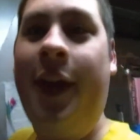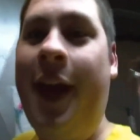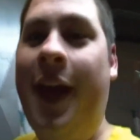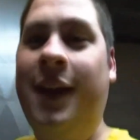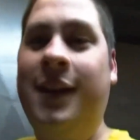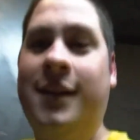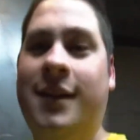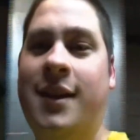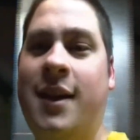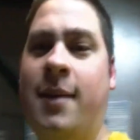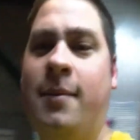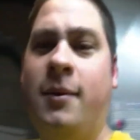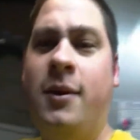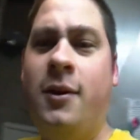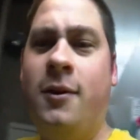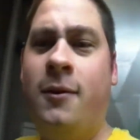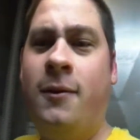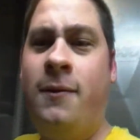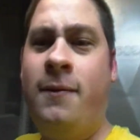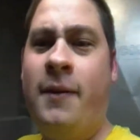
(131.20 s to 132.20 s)
Can't seem
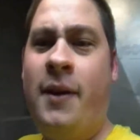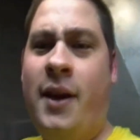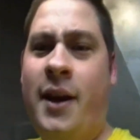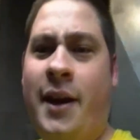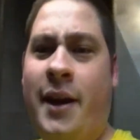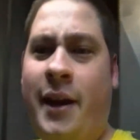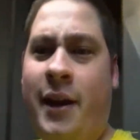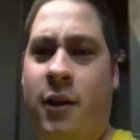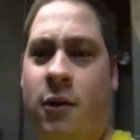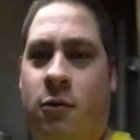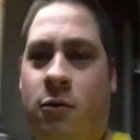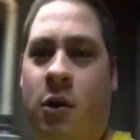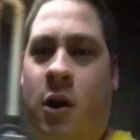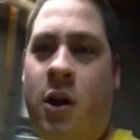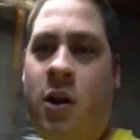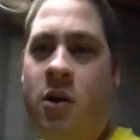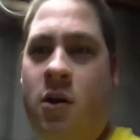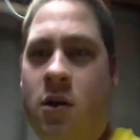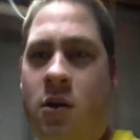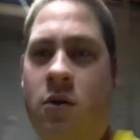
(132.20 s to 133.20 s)
to find a
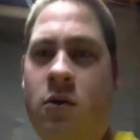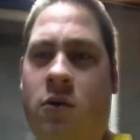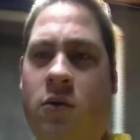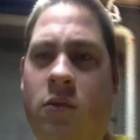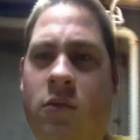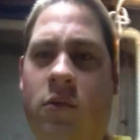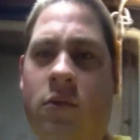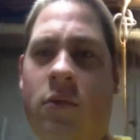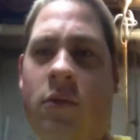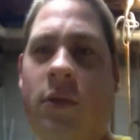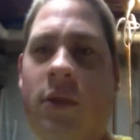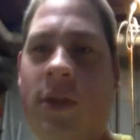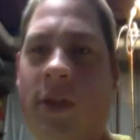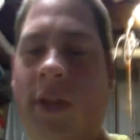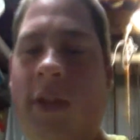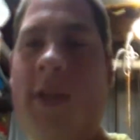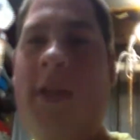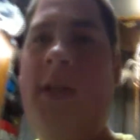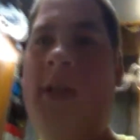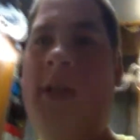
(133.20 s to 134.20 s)
rose.